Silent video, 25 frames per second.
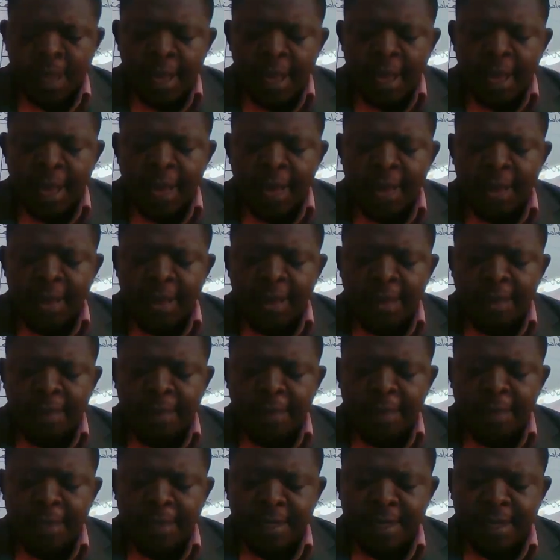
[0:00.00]
under the
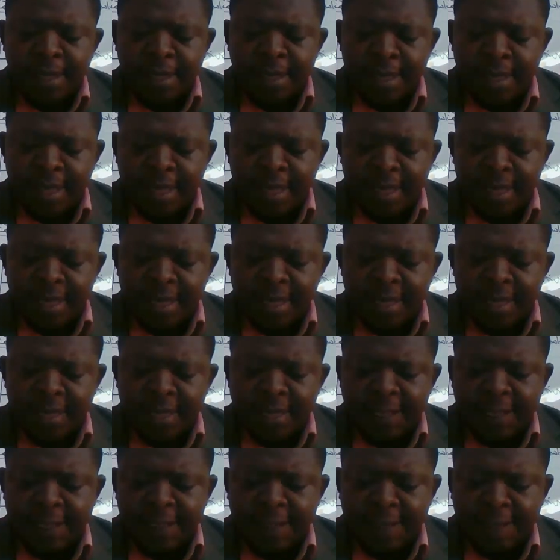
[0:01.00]
pattern, under
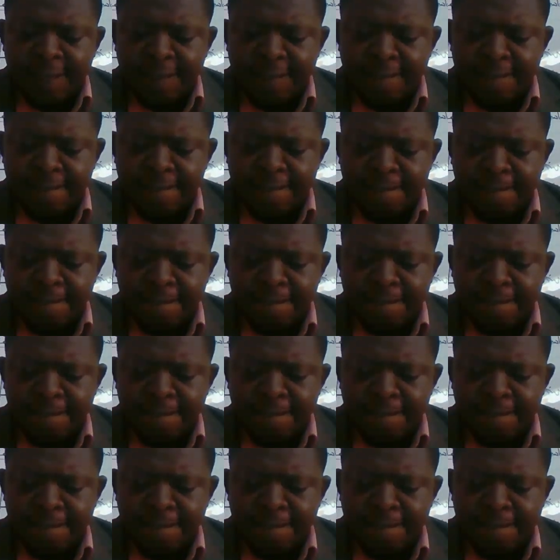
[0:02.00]
the